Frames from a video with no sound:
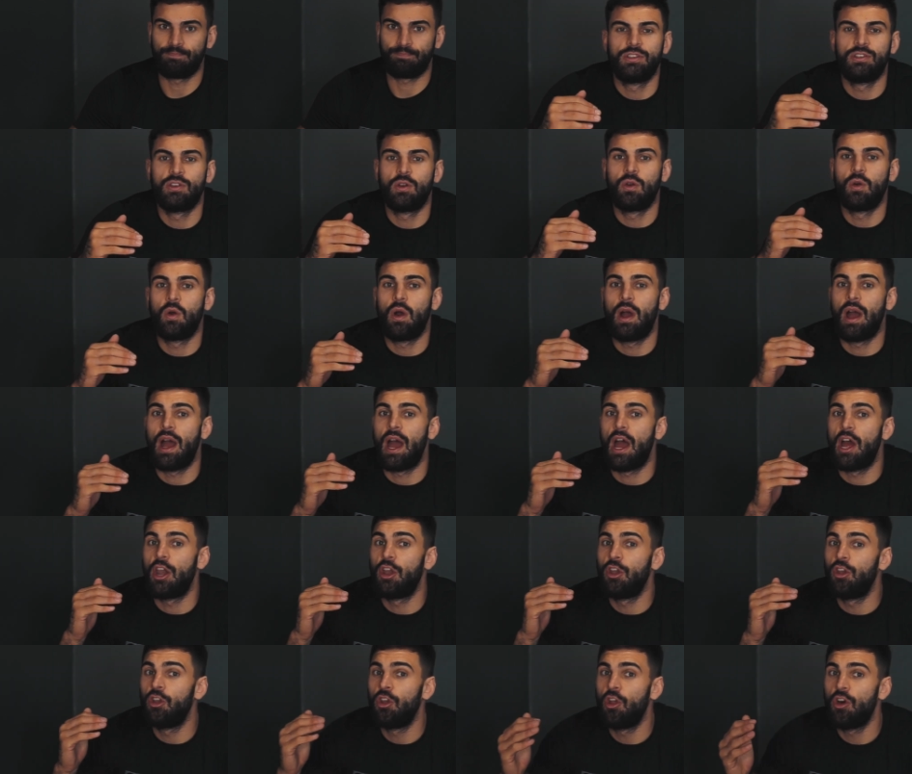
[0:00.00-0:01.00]
So
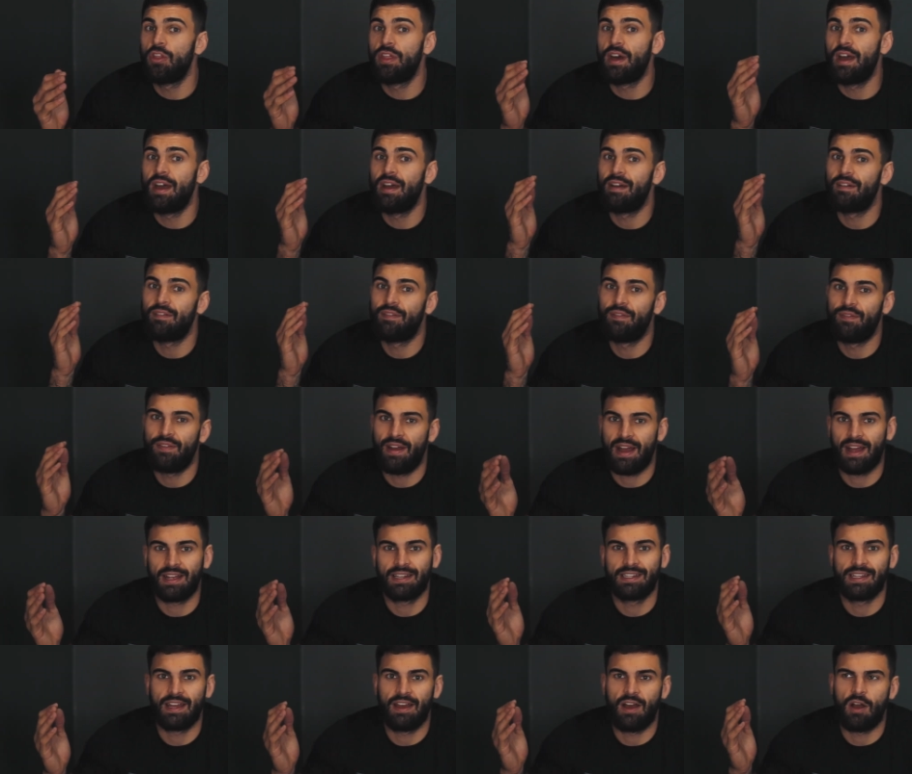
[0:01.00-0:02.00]
another
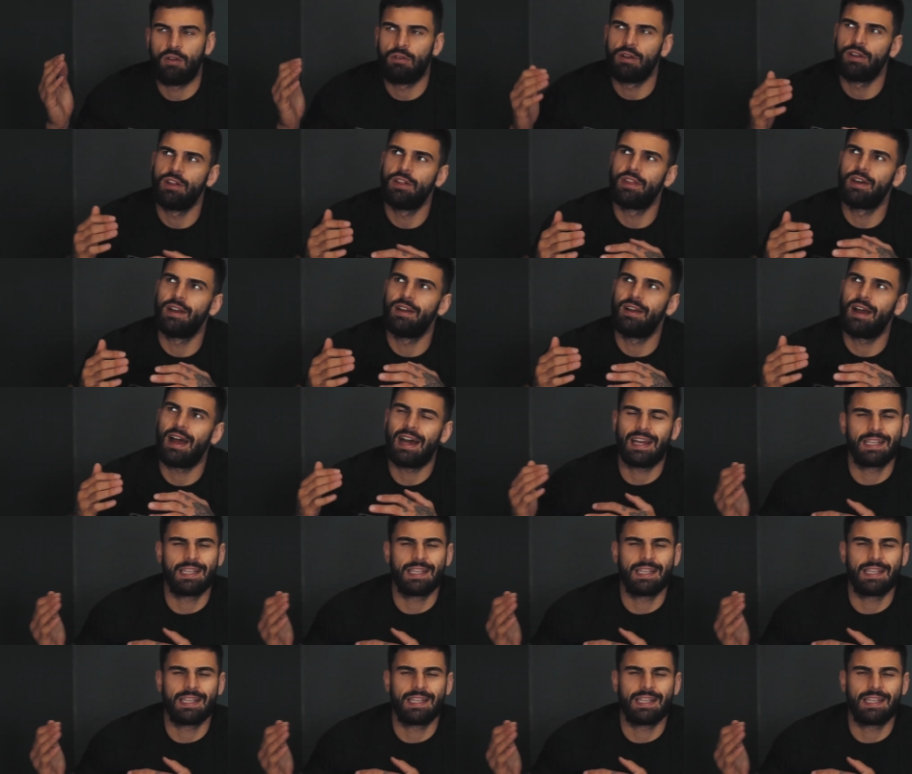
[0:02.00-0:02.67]
factor or another